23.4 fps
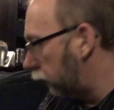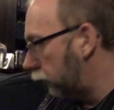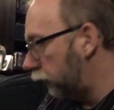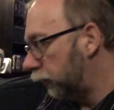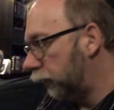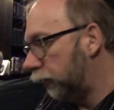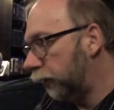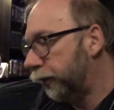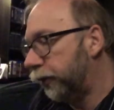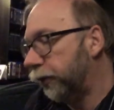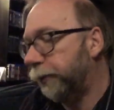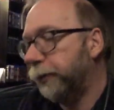
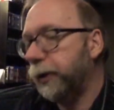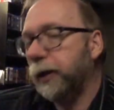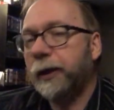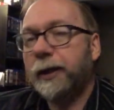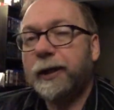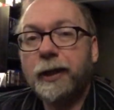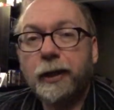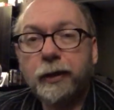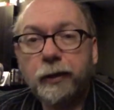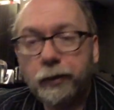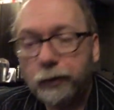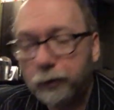you'll be able to
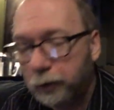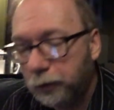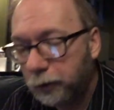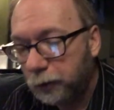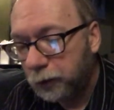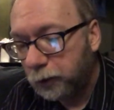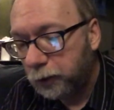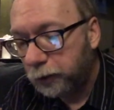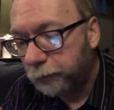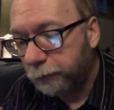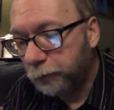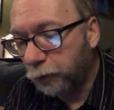get it,
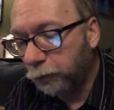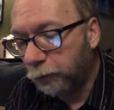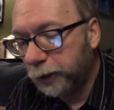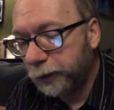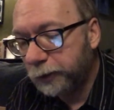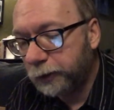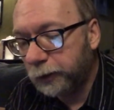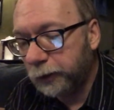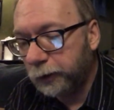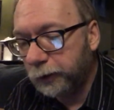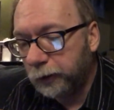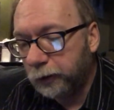be to
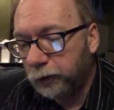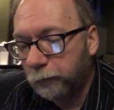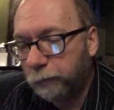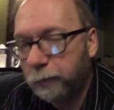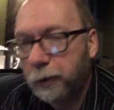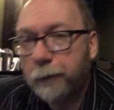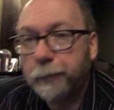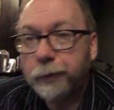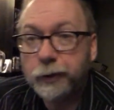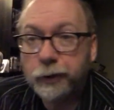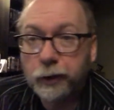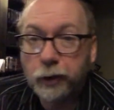watch it, and they'll
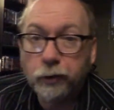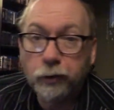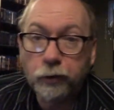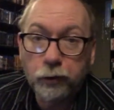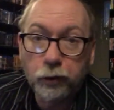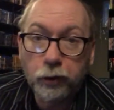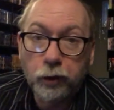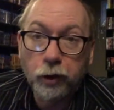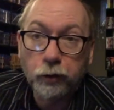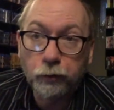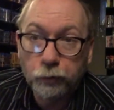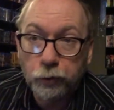probably send out
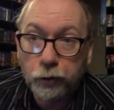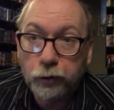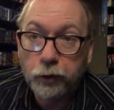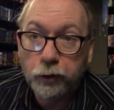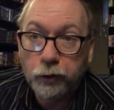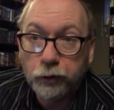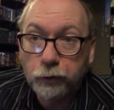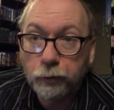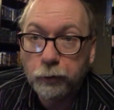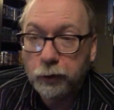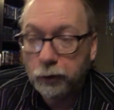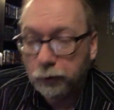another one to you
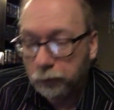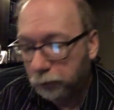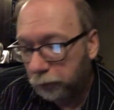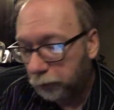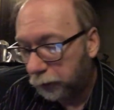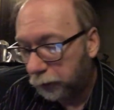as well.